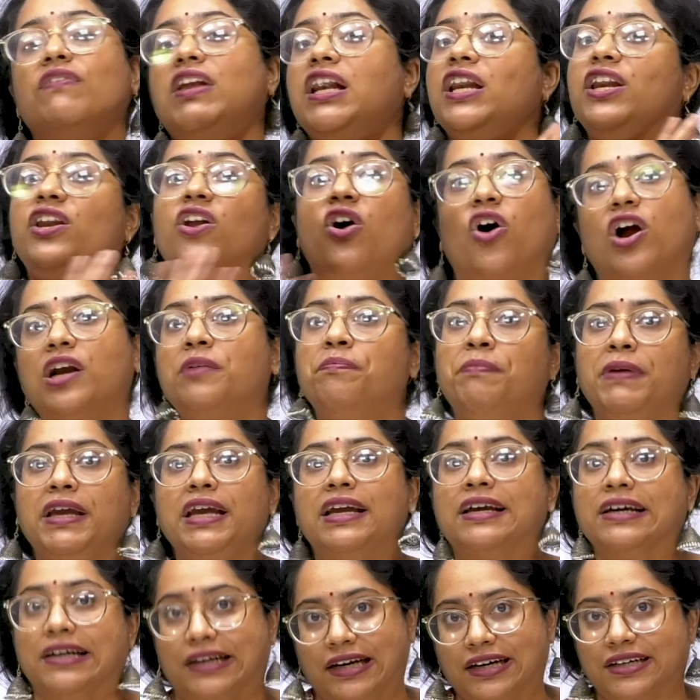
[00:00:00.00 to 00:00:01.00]
will not be
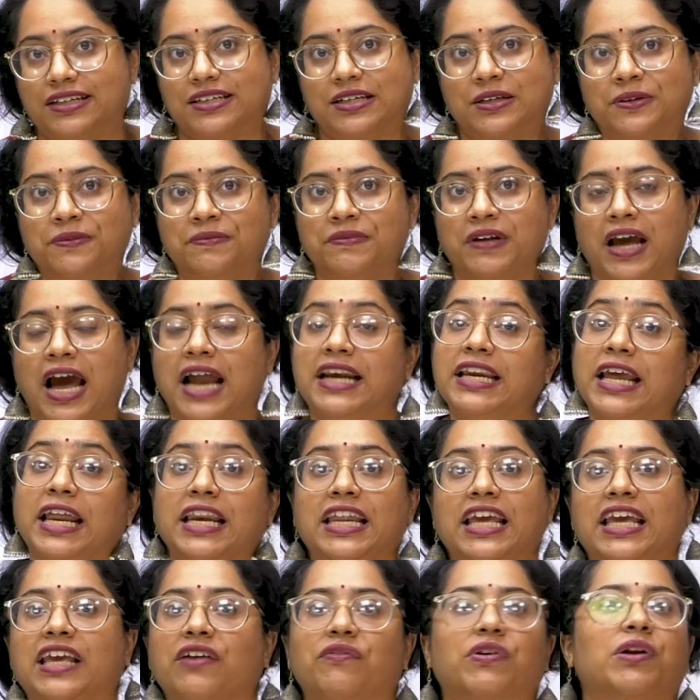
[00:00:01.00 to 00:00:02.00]
correct at
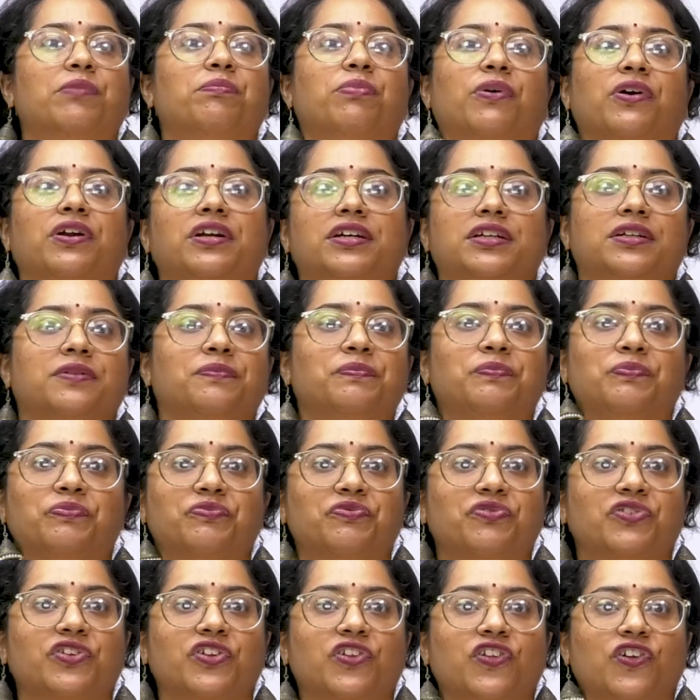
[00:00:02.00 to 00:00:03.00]
any given point.
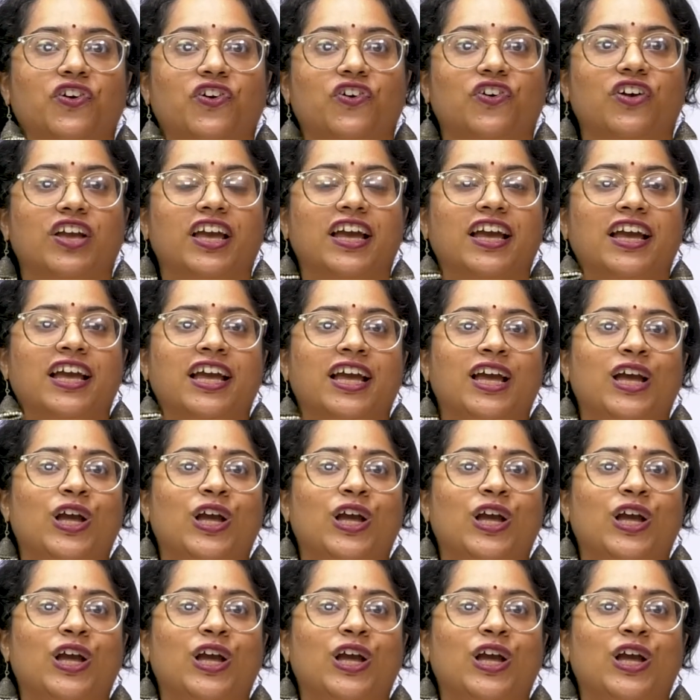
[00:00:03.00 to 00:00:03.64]
Okay.